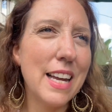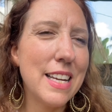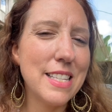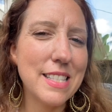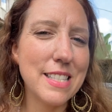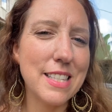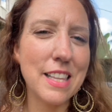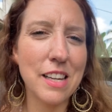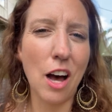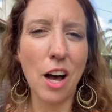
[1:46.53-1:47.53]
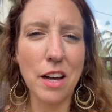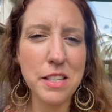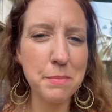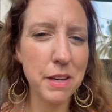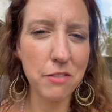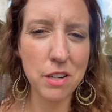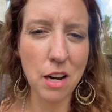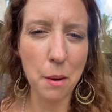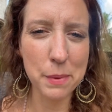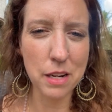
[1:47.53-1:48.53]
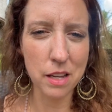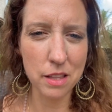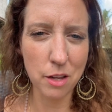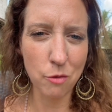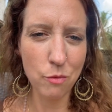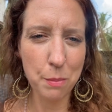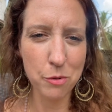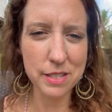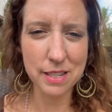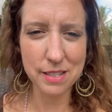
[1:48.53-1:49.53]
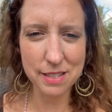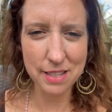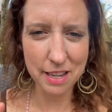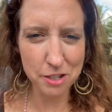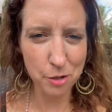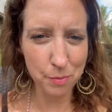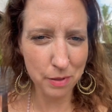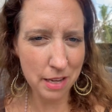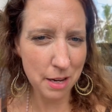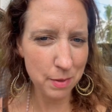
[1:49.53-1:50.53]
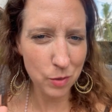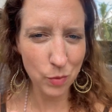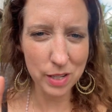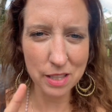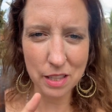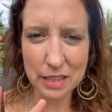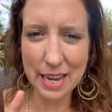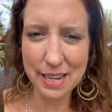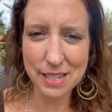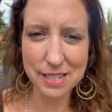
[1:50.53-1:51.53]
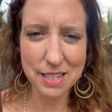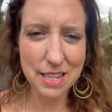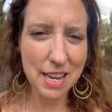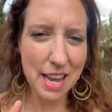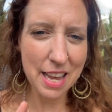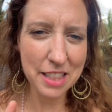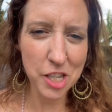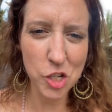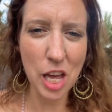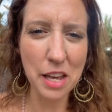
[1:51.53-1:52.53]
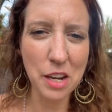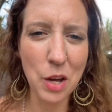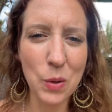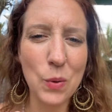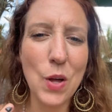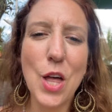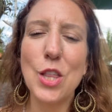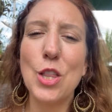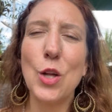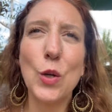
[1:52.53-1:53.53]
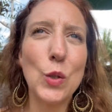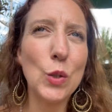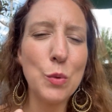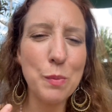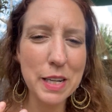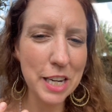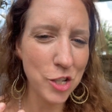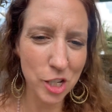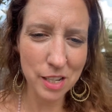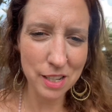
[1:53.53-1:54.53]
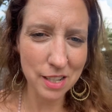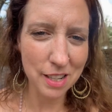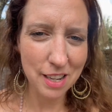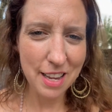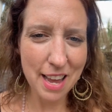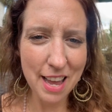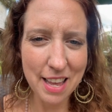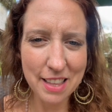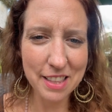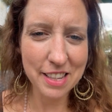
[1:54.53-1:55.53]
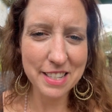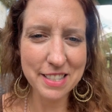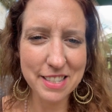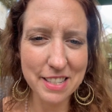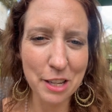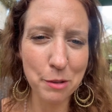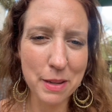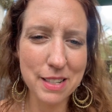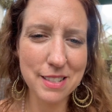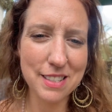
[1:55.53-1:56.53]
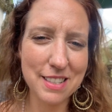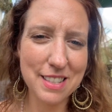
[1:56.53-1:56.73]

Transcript: It's the cosmic phenomenon that represents the interplay between the light and the shadow, the illumination and the concealment.